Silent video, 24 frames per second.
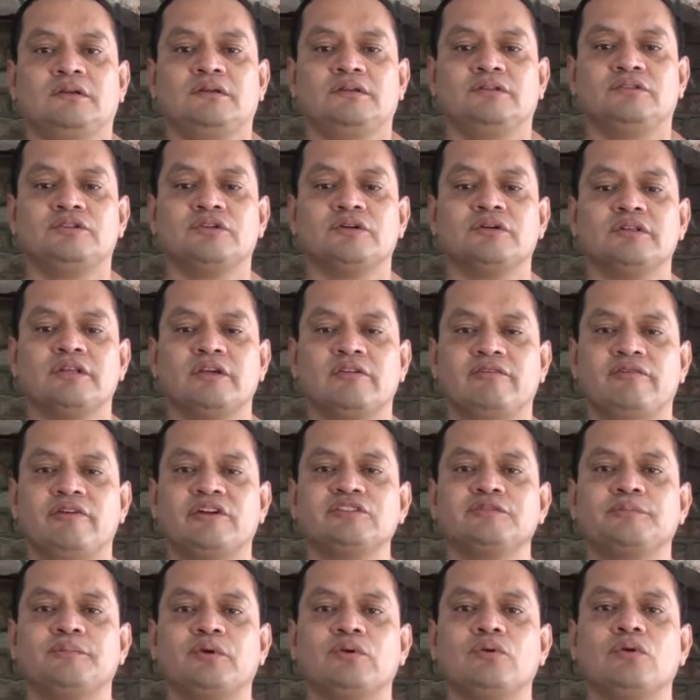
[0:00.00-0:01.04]
So the
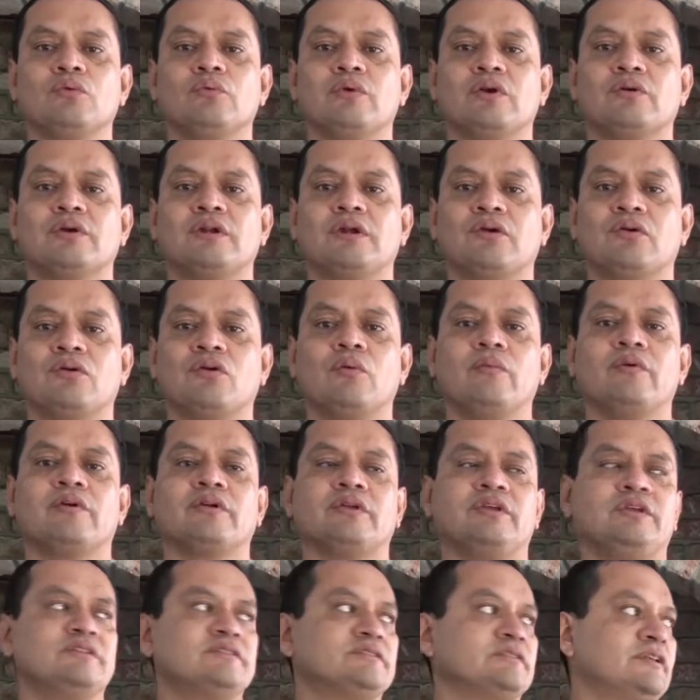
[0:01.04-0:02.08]
first product we're going to
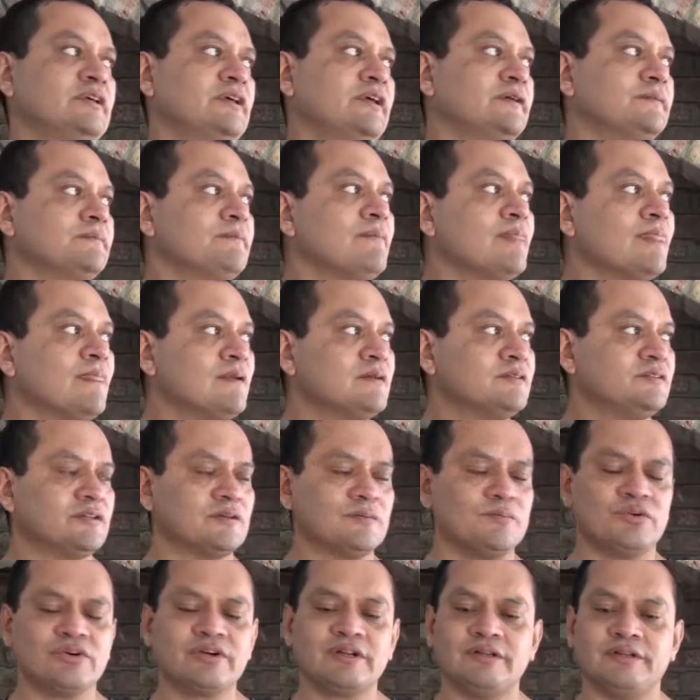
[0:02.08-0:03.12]
cover is the
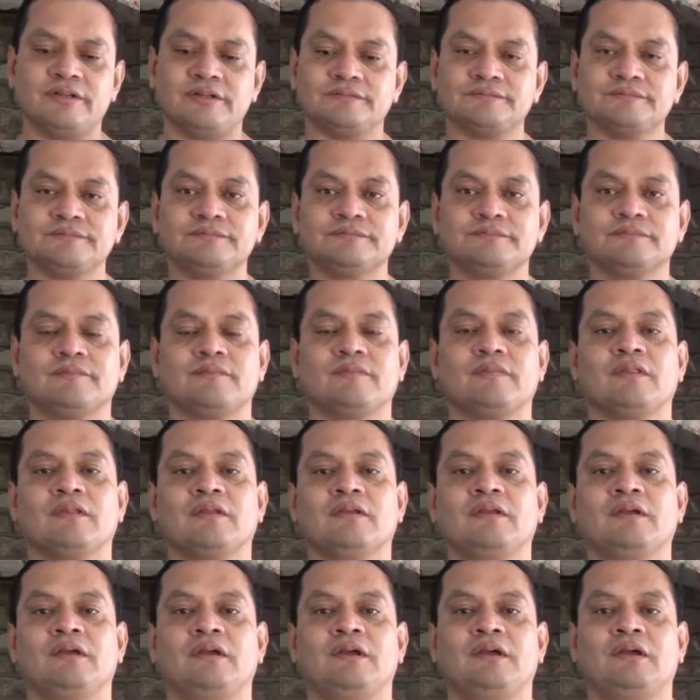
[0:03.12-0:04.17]
Sermorelin.
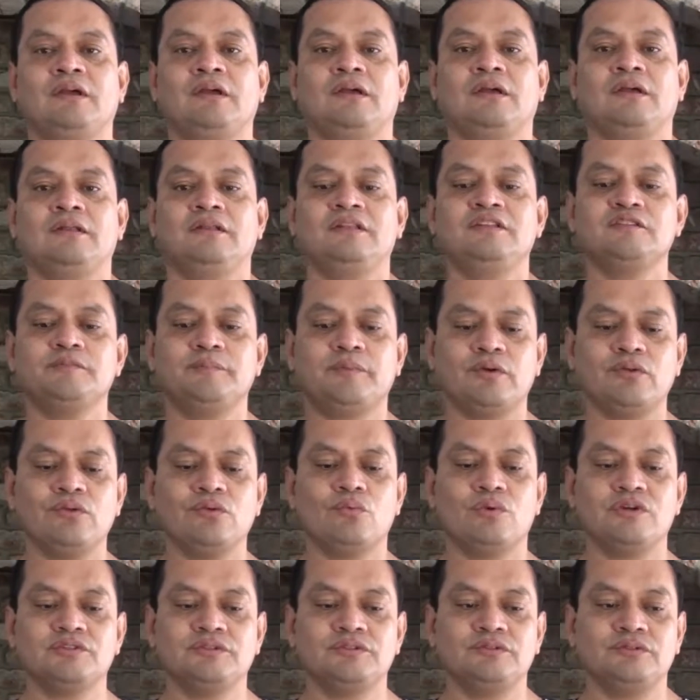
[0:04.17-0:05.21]
This
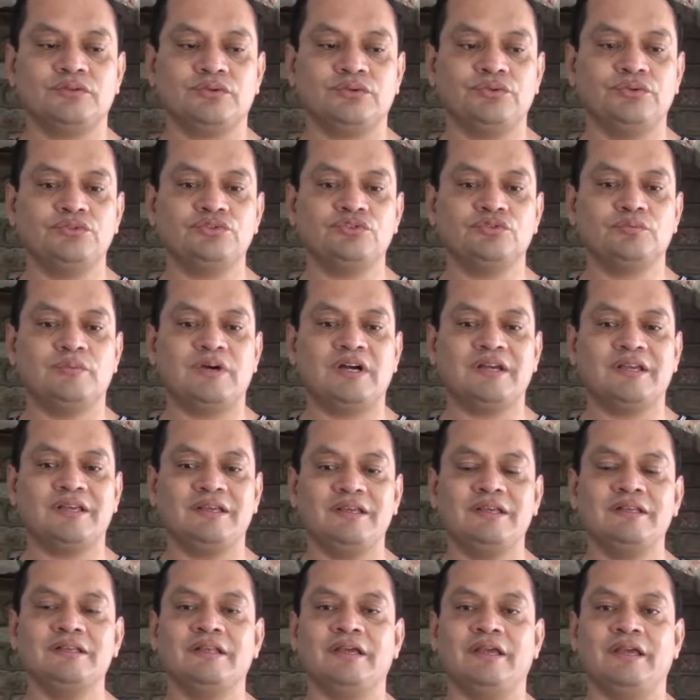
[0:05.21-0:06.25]
product was introduced
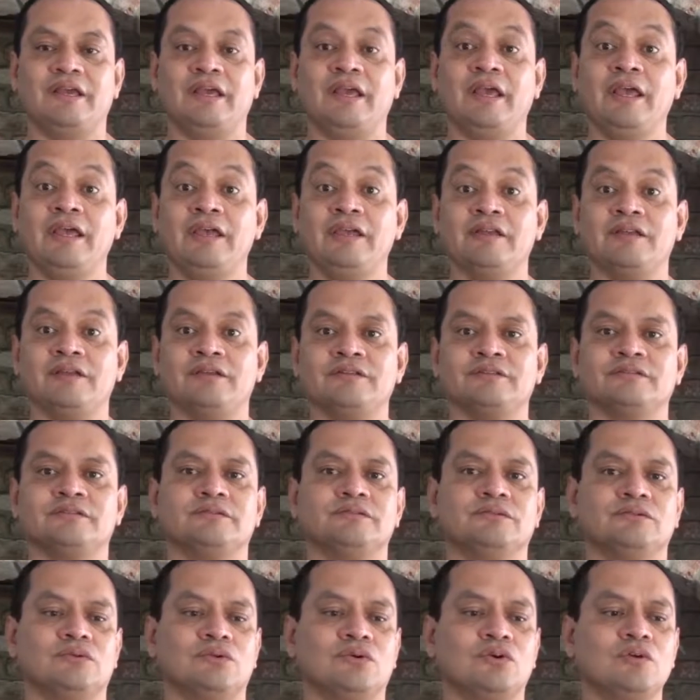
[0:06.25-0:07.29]
back in the
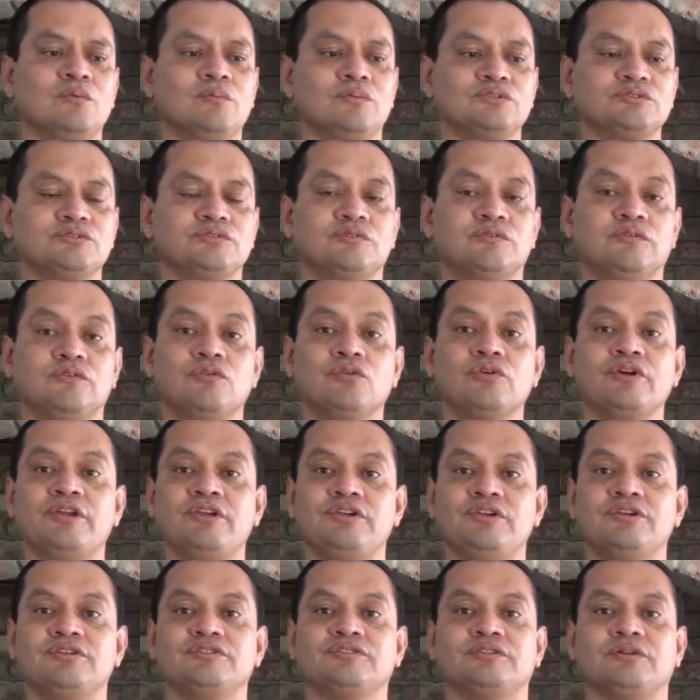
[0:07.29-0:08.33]
80s, almost 40
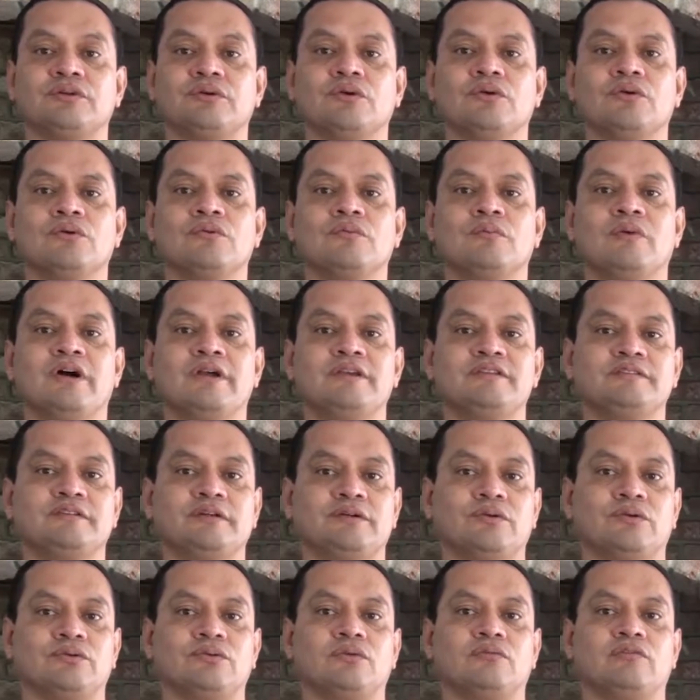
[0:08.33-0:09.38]
years ago, by
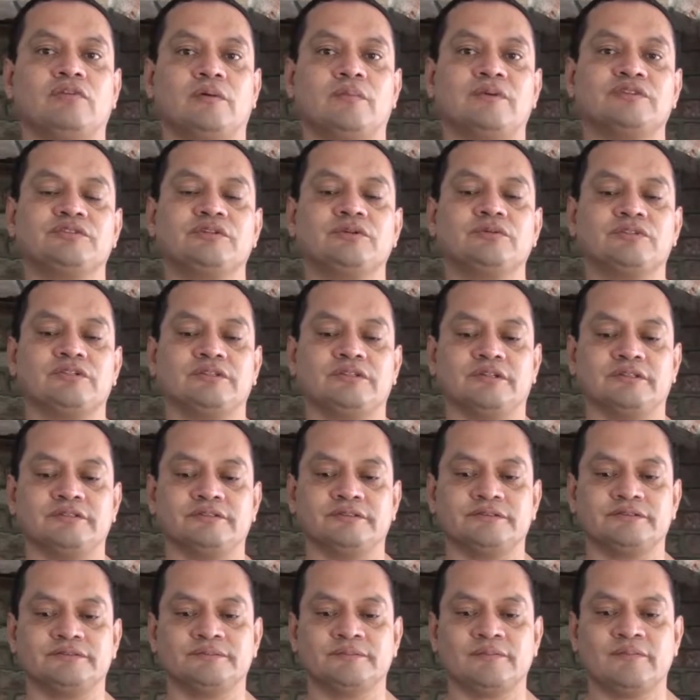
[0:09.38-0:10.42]
Serono
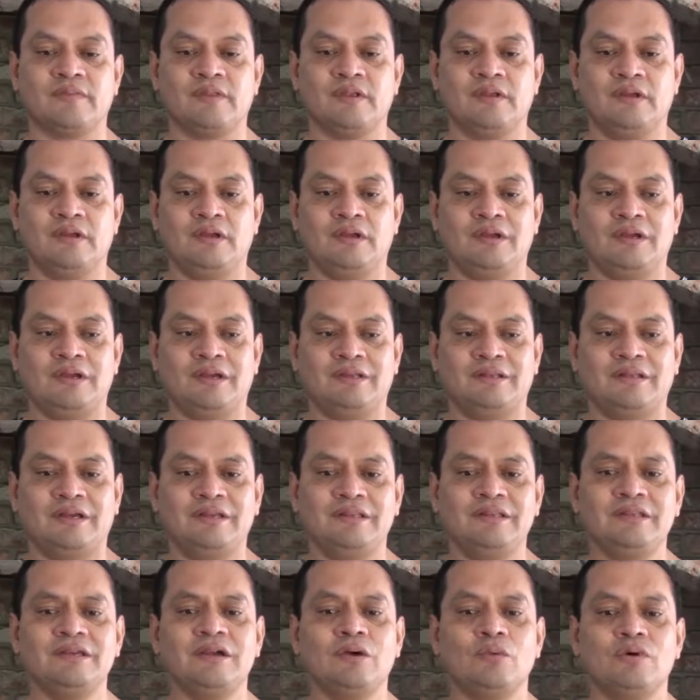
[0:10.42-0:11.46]
Pharmaceuticals. The
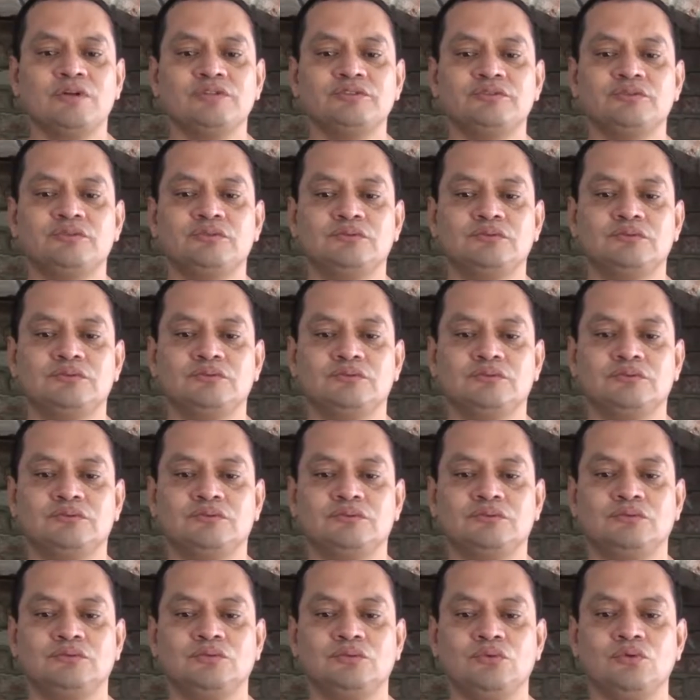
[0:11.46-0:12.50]
idea was
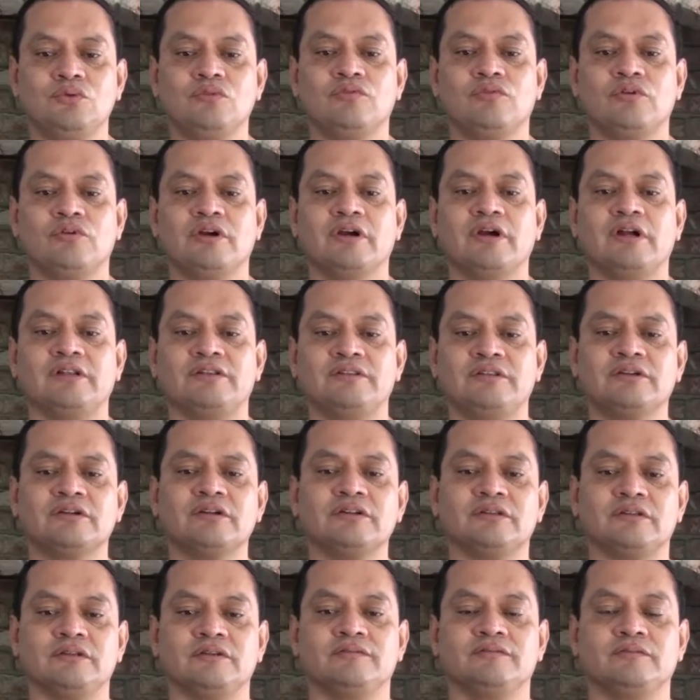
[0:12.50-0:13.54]
to look for an
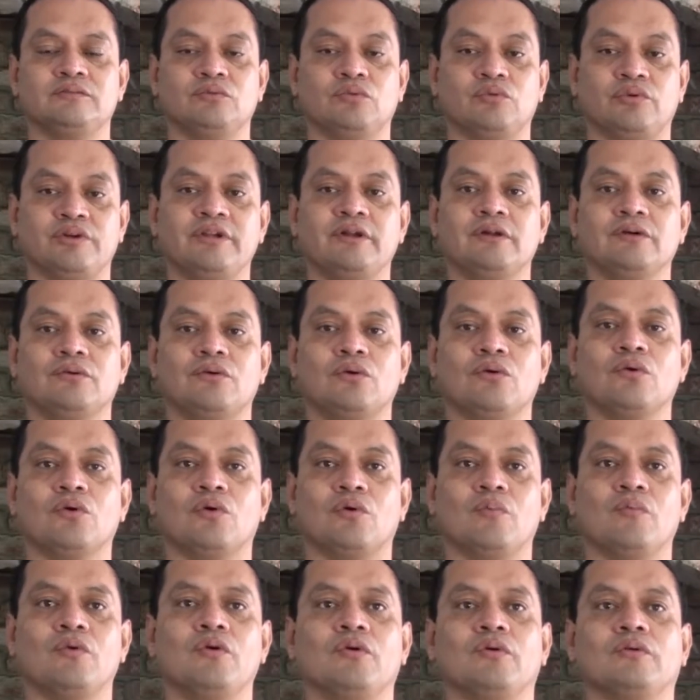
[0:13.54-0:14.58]
alternative to real growth
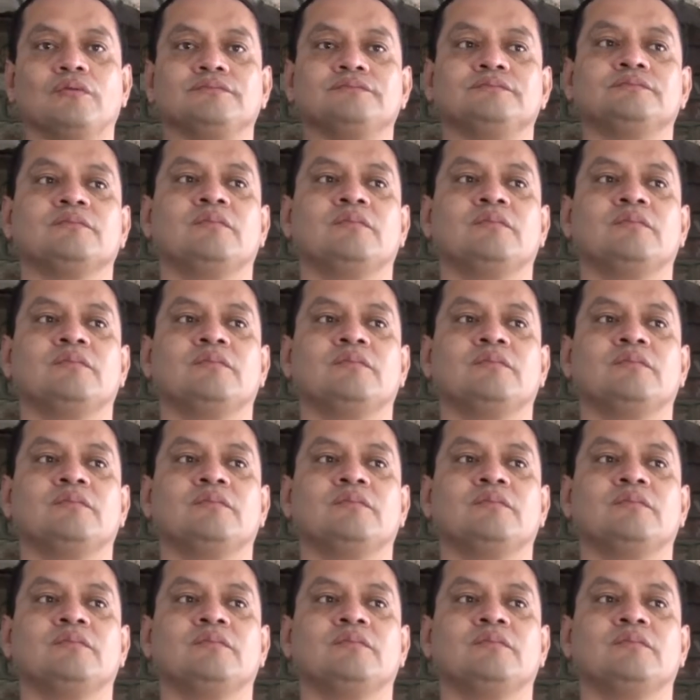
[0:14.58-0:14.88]
hormone.